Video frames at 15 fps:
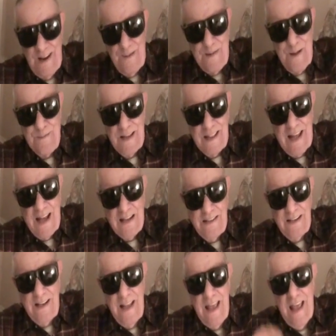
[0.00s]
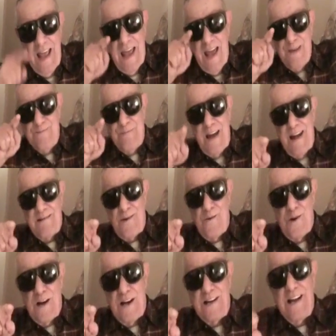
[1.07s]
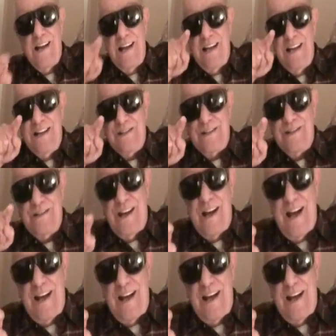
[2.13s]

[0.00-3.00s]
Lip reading: Remember that. And marijuana is